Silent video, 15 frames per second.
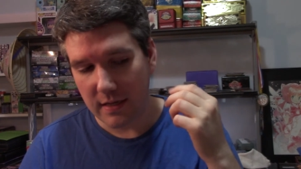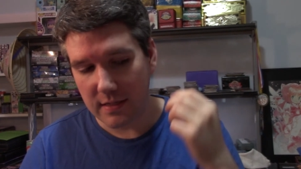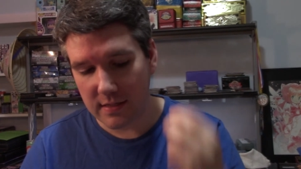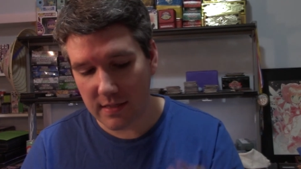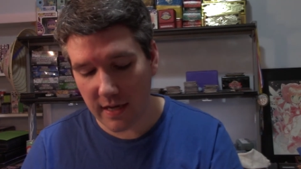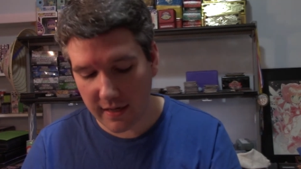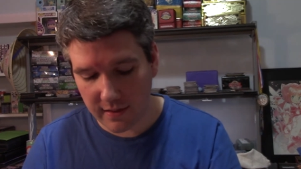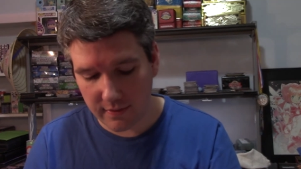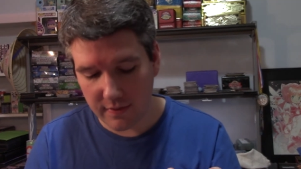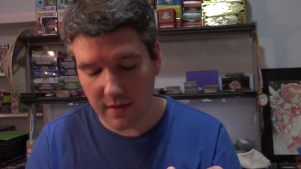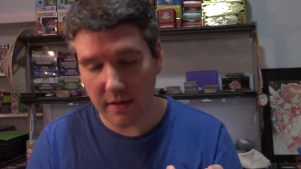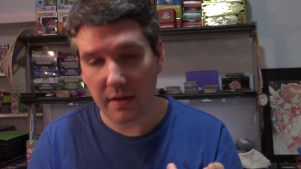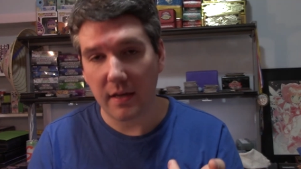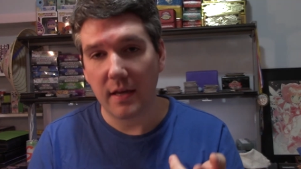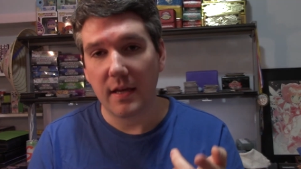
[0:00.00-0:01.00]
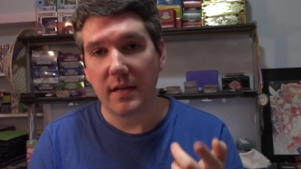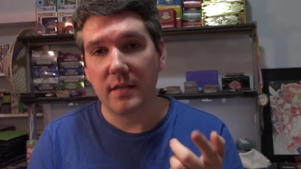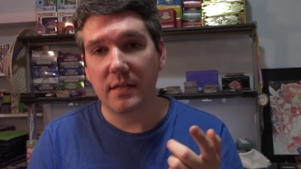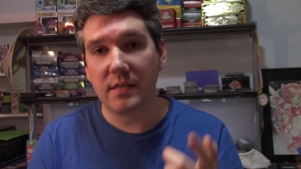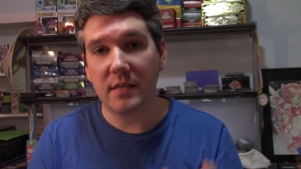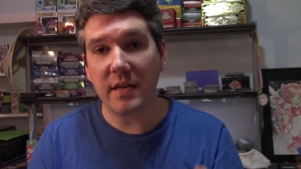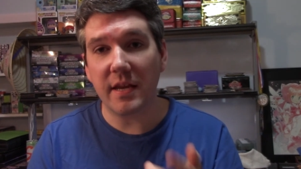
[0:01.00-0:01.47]
Second thing,
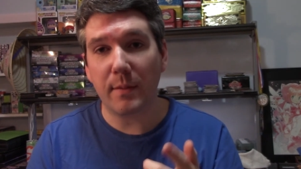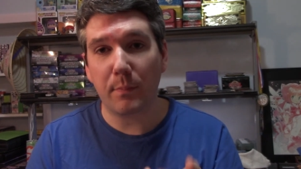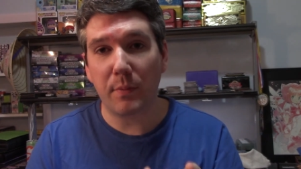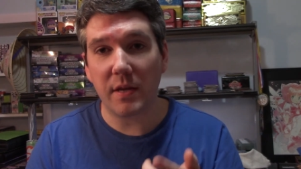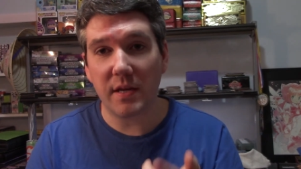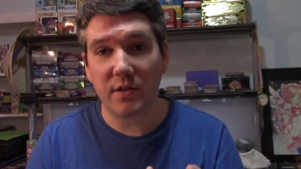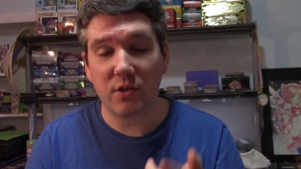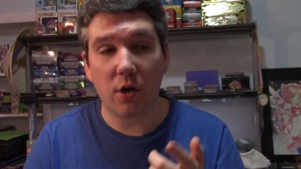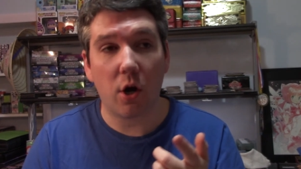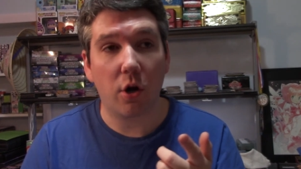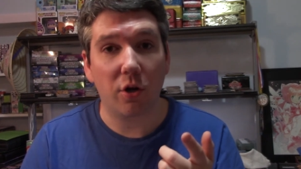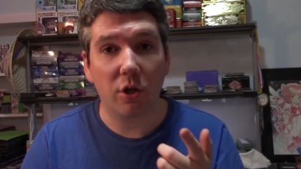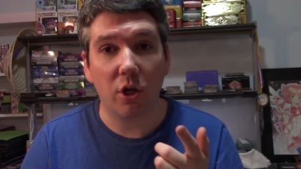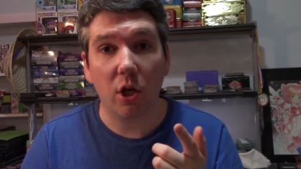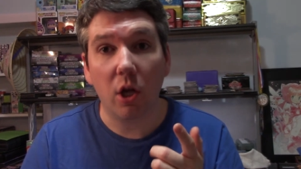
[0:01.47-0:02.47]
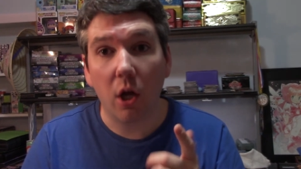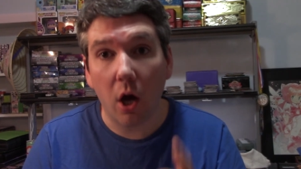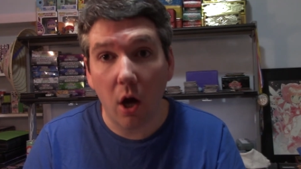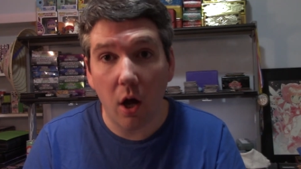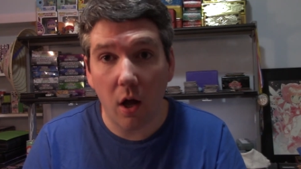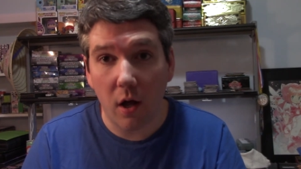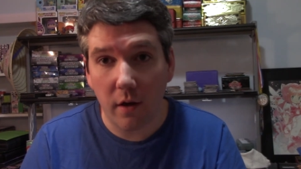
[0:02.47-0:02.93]
sneak peeks are
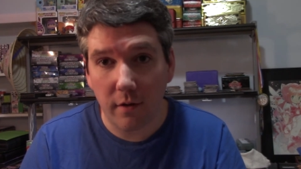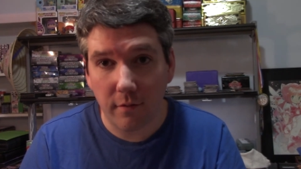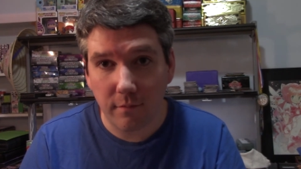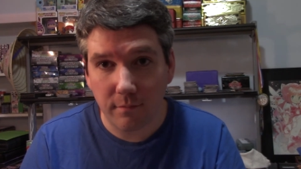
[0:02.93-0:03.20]
gone.